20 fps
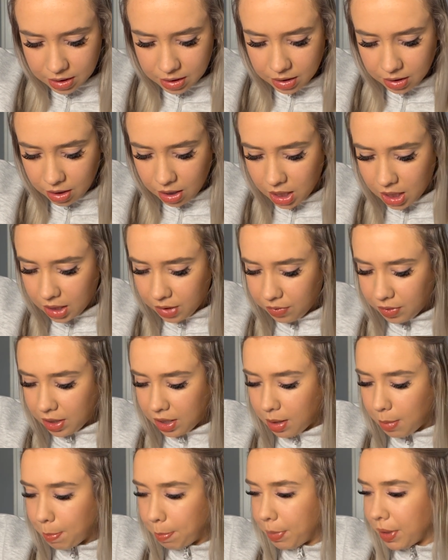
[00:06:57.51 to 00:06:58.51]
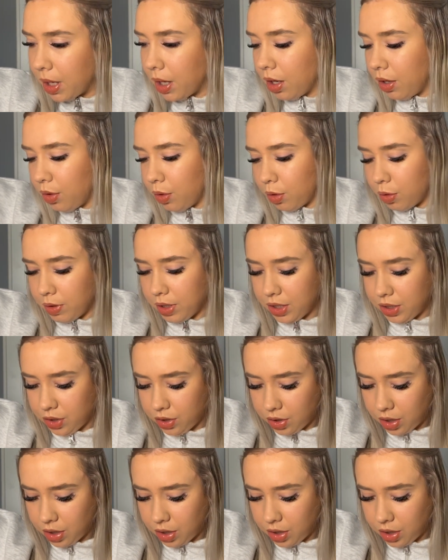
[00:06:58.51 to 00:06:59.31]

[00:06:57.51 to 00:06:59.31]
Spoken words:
kind of like a burnt orange